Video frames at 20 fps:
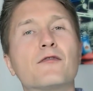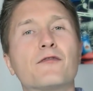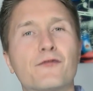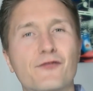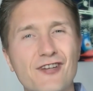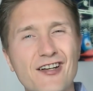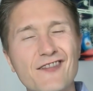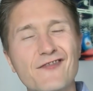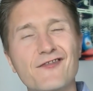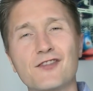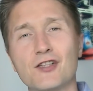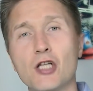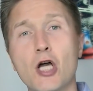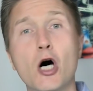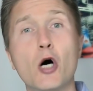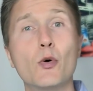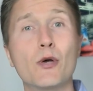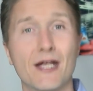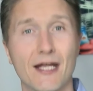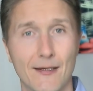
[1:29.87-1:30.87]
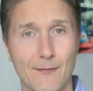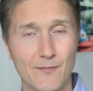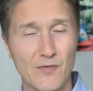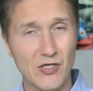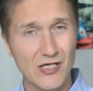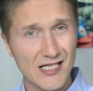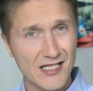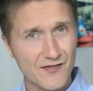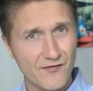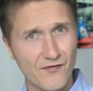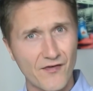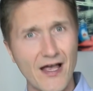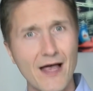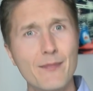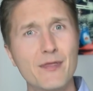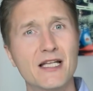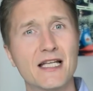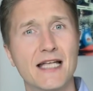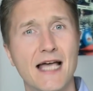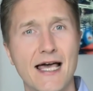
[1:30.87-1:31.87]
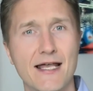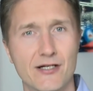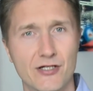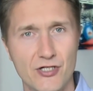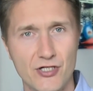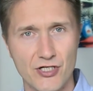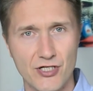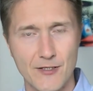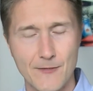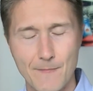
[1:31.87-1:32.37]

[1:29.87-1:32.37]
free floating. That's feminine energy.